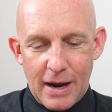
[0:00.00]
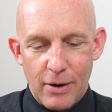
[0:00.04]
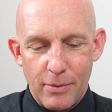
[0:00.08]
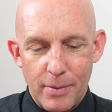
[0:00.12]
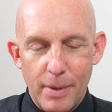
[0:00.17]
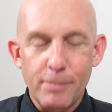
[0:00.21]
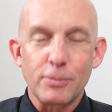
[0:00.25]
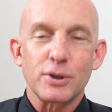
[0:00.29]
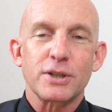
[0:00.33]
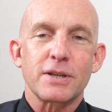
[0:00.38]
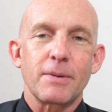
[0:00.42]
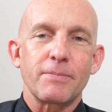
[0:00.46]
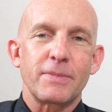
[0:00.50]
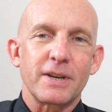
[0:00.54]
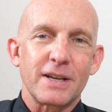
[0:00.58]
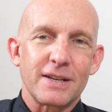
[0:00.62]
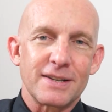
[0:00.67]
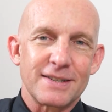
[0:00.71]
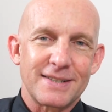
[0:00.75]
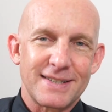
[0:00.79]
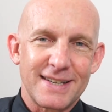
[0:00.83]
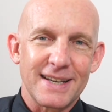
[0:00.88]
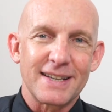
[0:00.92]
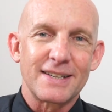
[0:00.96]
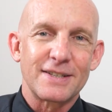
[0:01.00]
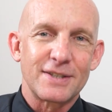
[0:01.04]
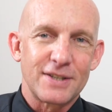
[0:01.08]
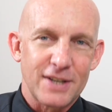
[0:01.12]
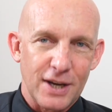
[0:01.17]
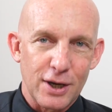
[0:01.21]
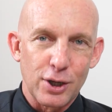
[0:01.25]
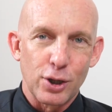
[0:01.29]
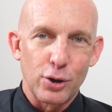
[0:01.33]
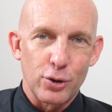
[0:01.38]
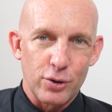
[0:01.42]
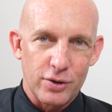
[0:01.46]
I remember something Zig
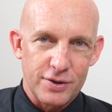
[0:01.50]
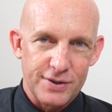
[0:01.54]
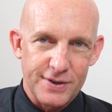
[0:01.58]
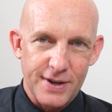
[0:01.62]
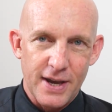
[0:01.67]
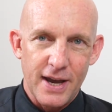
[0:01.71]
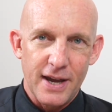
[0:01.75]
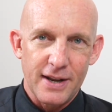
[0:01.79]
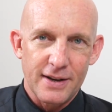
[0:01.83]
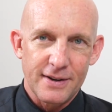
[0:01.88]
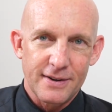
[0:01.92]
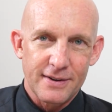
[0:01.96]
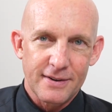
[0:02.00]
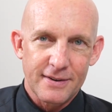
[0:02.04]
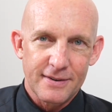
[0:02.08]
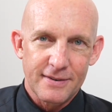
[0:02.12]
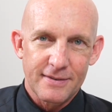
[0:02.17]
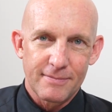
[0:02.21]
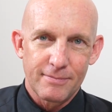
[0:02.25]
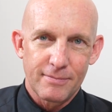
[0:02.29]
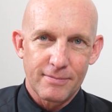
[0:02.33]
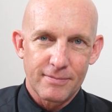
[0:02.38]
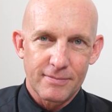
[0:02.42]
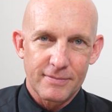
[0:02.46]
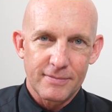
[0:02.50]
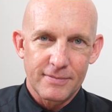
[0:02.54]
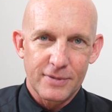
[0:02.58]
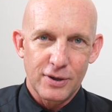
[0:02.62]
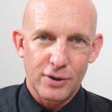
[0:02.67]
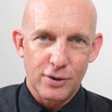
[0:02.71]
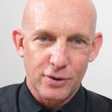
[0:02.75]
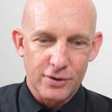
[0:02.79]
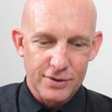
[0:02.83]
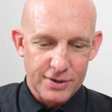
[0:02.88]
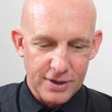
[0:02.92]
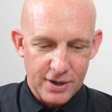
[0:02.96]
Ziglar said
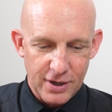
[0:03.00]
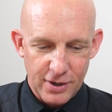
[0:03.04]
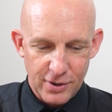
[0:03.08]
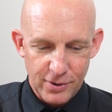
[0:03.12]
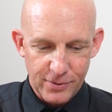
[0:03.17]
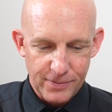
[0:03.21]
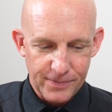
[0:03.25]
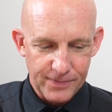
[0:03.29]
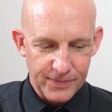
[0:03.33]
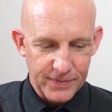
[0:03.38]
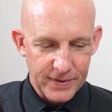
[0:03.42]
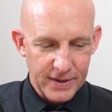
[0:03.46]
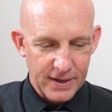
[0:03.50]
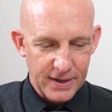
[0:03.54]
years ago.